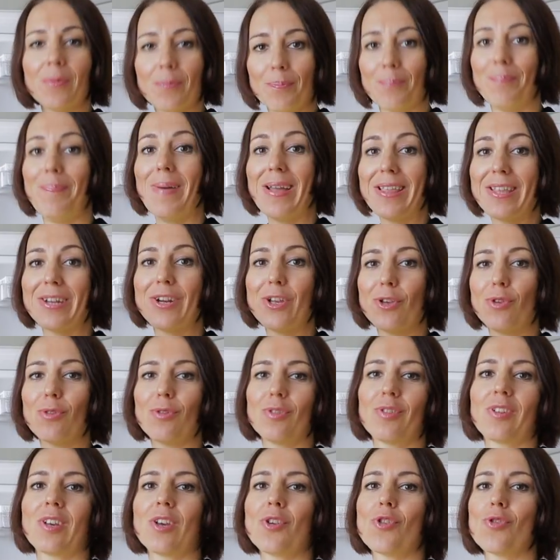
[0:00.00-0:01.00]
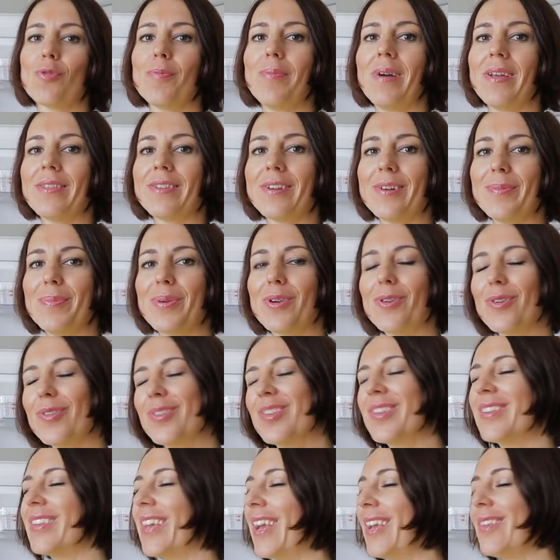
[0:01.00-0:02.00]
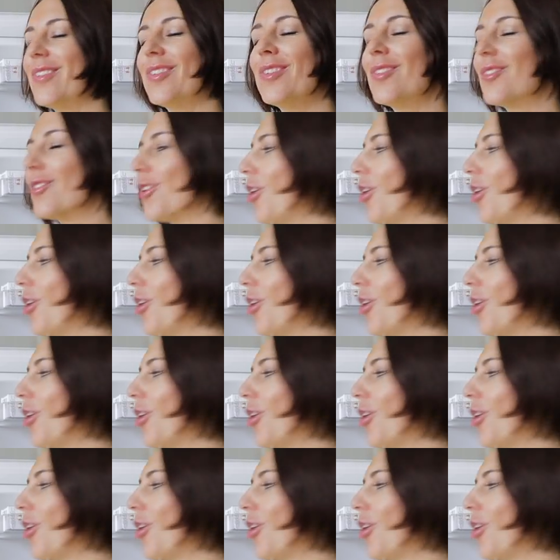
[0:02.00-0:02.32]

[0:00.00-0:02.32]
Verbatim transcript: better use cashew butter because the taste is